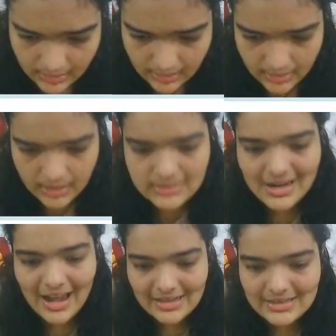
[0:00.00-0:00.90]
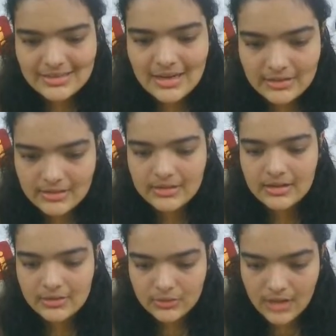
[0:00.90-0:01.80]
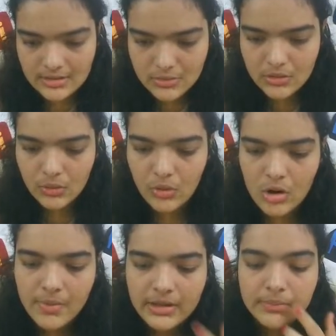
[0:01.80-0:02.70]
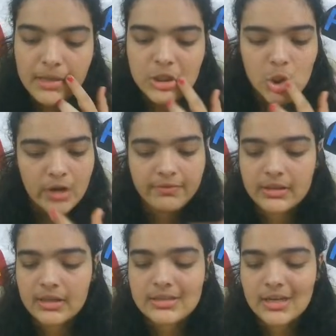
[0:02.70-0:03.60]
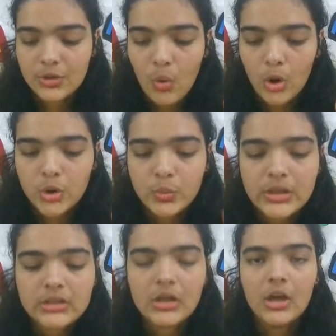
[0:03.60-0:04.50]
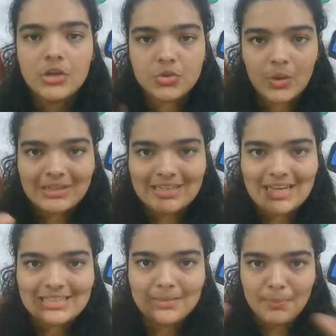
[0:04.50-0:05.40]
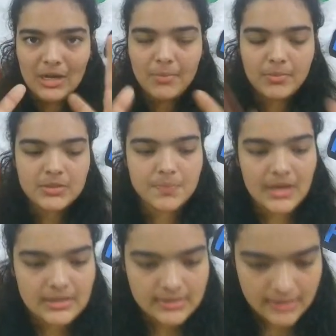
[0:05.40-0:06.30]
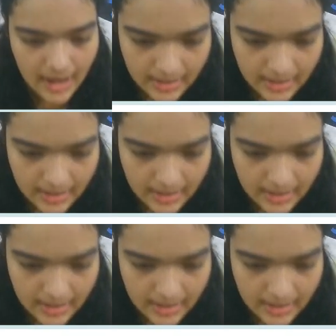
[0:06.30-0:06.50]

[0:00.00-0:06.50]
is aligned in the center, it does look a whole lot better. Make sure everything is set to auto width so it takes the minimum space, and